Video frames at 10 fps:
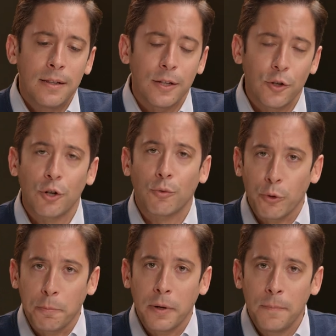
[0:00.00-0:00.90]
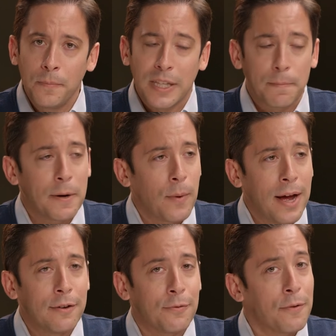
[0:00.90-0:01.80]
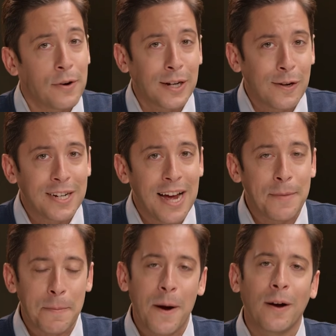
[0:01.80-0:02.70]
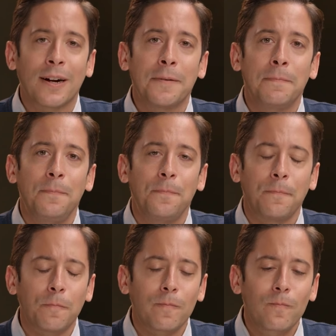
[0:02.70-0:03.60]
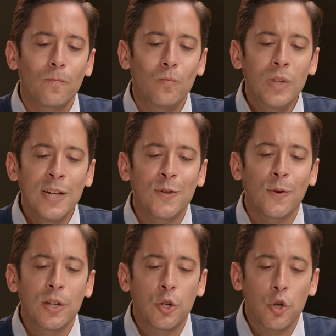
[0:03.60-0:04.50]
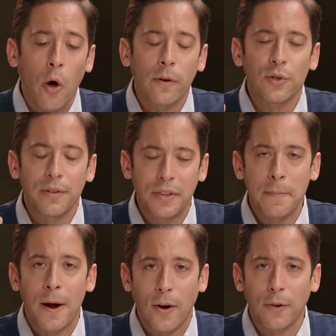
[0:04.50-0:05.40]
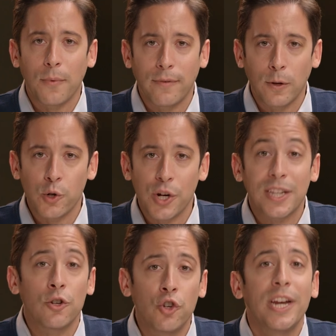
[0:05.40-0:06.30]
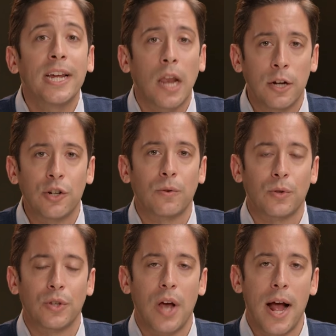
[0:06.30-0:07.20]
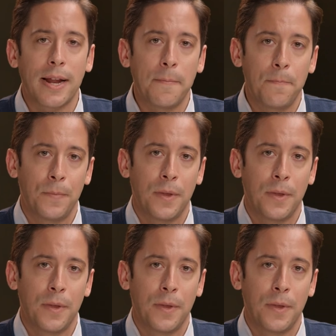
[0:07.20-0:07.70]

There's a group that's been around for a very long time in America. It's called the Daughters of the American Revolution. It's a genealogical society.